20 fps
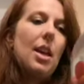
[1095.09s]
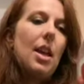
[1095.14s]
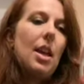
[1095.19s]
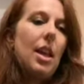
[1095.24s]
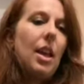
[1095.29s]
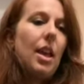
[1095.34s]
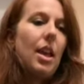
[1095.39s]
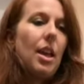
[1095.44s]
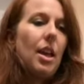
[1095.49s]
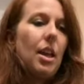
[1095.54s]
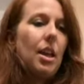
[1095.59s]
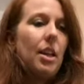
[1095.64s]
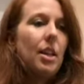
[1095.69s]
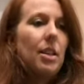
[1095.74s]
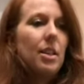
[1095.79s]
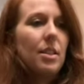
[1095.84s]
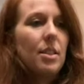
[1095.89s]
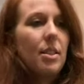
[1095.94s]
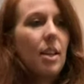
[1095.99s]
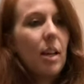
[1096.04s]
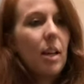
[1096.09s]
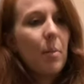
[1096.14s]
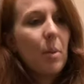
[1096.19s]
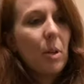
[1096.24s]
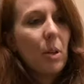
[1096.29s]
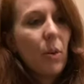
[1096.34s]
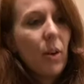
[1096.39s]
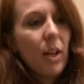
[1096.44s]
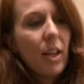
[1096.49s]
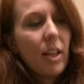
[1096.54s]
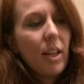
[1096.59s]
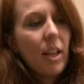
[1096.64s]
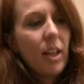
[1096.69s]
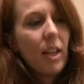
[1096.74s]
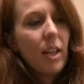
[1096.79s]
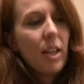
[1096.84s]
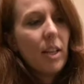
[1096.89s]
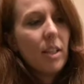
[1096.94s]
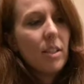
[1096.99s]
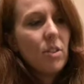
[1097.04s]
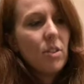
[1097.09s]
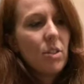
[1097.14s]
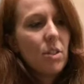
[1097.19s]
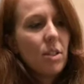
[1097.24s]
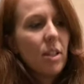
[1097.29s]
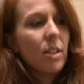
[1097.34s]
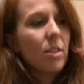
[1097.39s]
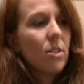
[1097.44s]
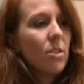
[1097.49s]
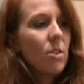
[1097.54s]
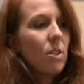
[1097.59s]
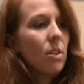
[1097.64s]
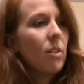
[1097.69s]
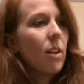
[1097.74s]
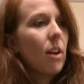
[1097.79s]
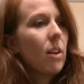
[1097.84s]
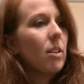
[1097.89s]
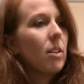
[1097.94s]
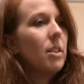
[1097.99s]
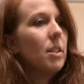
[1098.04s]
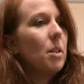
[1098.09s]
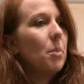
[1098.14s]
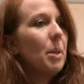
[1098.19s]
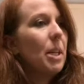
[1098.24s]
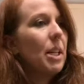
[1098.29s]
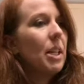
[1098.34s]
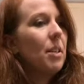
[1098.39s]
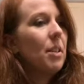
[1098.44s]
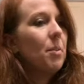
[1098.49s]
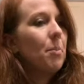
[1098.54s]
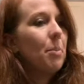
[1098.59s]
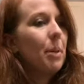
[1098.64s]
And I'm gonna go ahead and just like stir it around a little bit,